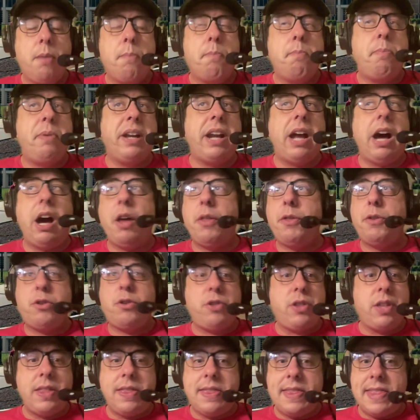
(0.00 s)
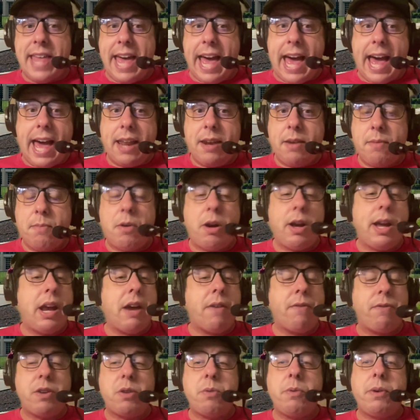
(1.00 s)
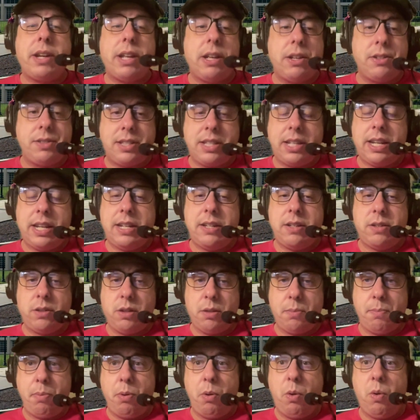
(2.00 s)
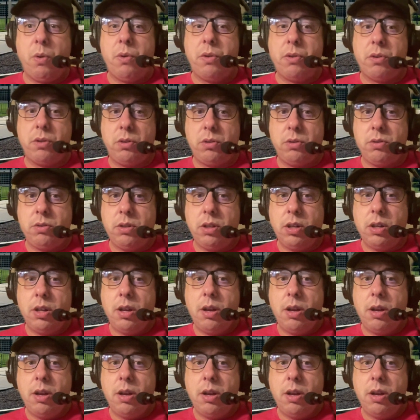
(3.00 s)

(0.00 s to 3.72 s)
But other than that, everyone else that entered the portal